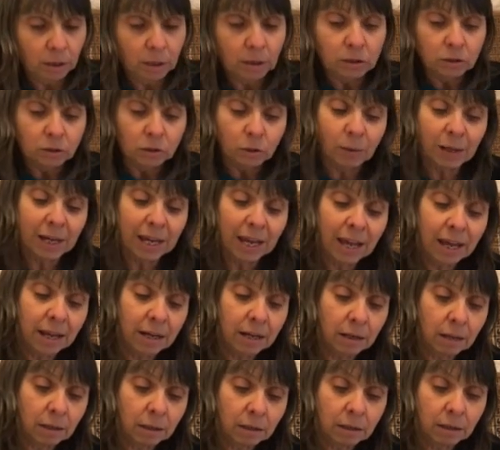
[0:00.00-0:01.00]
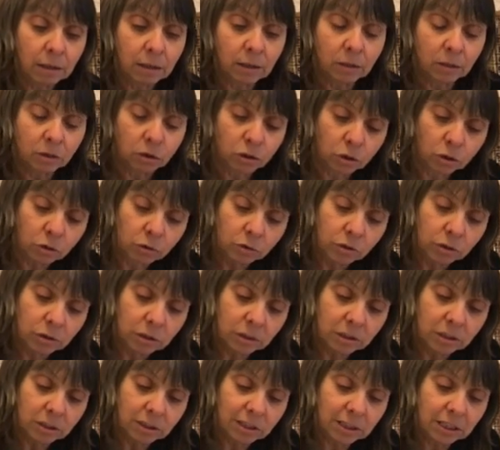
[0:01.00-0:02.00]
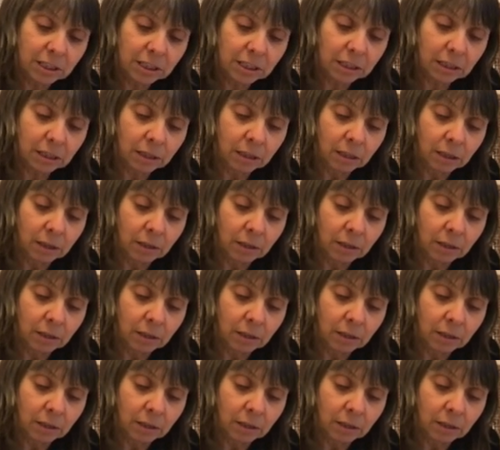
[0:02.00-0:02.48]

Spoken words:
So again, the children can see